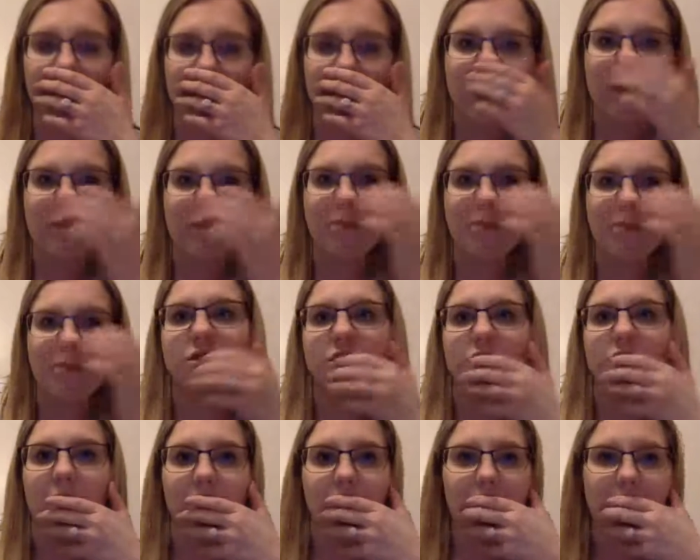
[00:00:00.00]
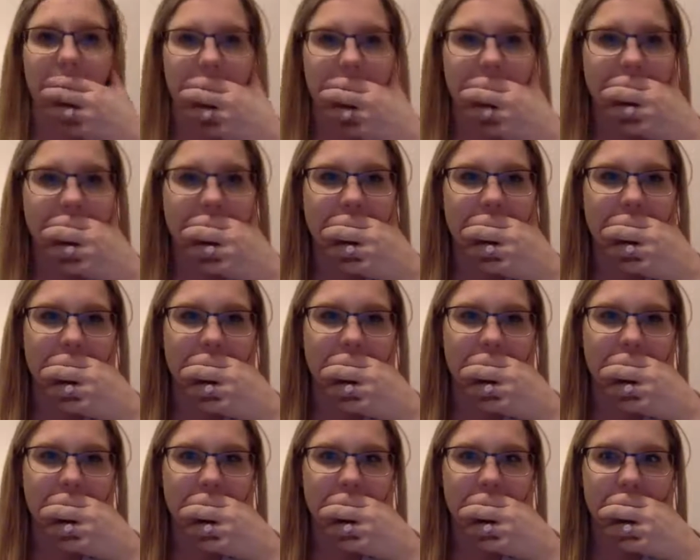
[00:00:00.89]
keep the chart.
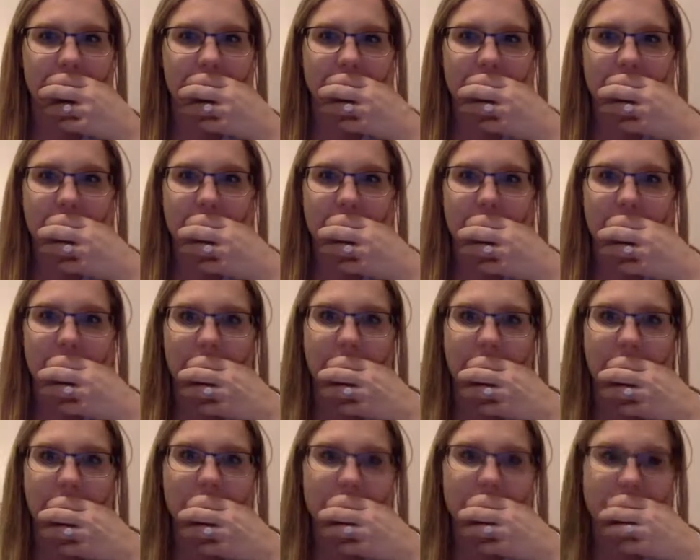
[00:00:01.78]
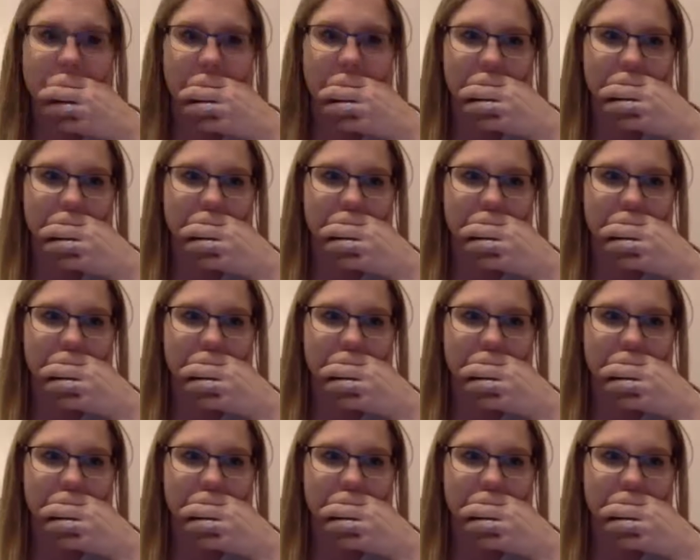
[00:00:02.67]
Looks nice.